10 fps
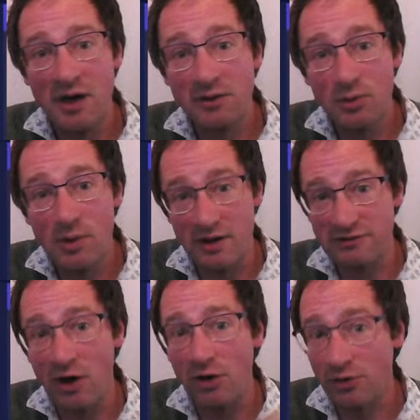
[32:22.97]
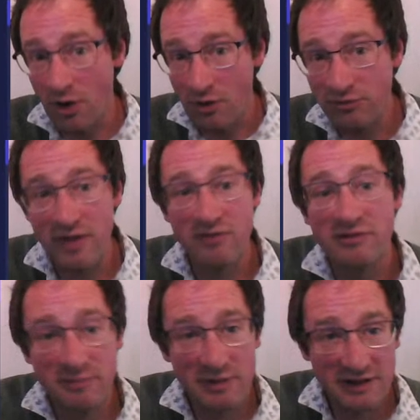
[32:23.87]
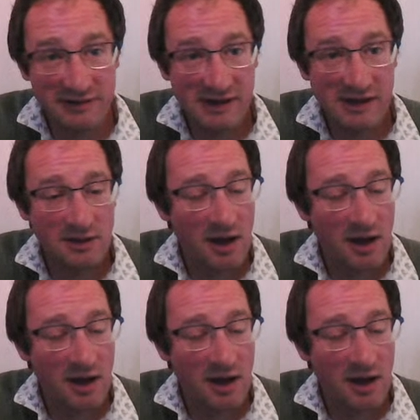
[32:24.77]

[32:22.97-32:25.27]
quirks on and off their visibility.